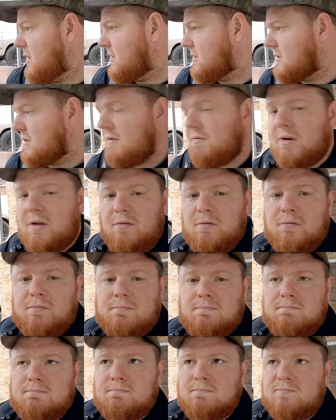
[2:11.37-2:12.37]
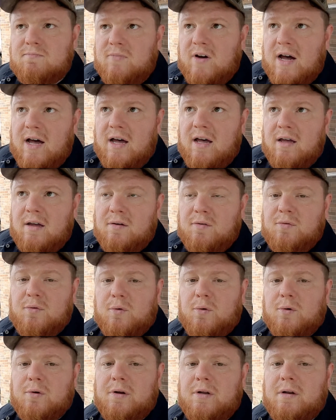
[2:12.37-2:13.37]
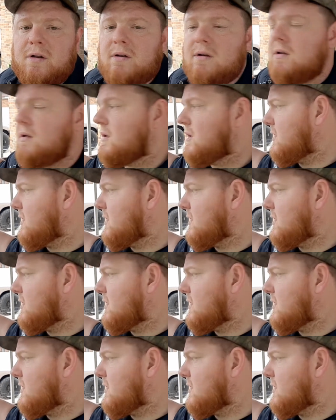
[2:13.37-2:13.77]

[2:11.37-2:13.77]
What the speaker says: 75, or did